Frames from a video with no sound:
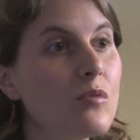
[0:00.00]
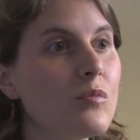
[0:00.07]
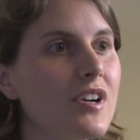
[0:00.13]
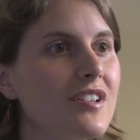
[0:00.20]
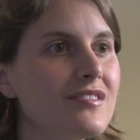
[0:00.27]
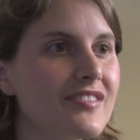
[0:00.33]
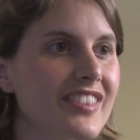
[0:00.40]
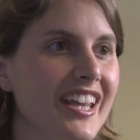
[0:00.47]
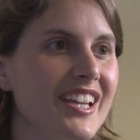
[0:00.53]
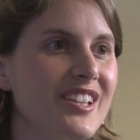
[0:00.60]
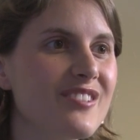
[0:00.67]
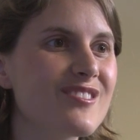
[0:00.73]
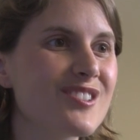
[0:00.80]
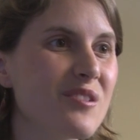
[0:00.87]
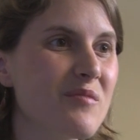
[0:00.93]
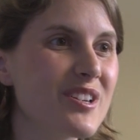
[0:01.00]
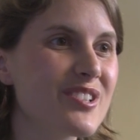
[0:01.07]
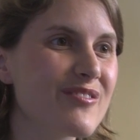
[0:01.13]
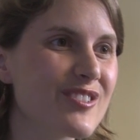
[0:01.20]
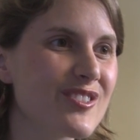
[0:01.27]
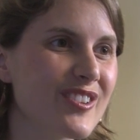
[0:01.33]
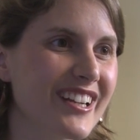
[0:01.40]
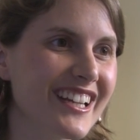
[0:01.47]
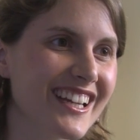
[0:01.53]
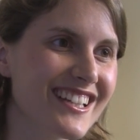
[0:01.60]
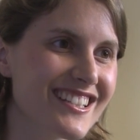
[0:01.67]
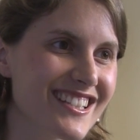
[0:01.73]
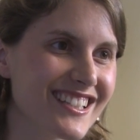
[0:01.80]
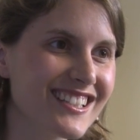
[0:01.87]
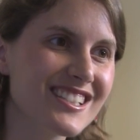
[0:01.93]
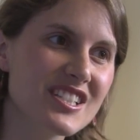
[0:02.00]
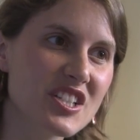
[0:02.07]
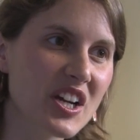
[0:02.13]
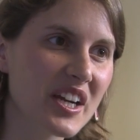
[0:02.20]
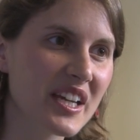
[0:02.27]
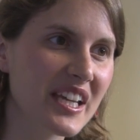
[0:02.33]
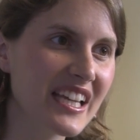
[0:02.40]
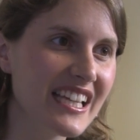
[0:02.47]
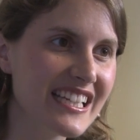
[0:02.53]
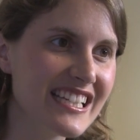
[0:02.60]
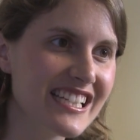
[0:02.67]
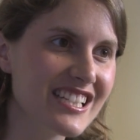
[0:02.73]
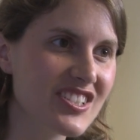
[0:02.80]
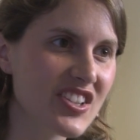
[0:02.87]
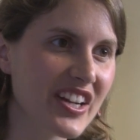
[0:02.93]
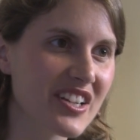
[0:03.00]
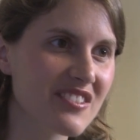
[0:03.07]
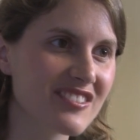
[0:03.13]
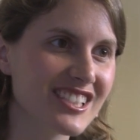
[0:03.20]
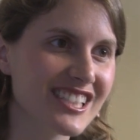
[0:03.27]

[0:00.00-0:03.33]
Well, thank you so much for joining us and talking India-China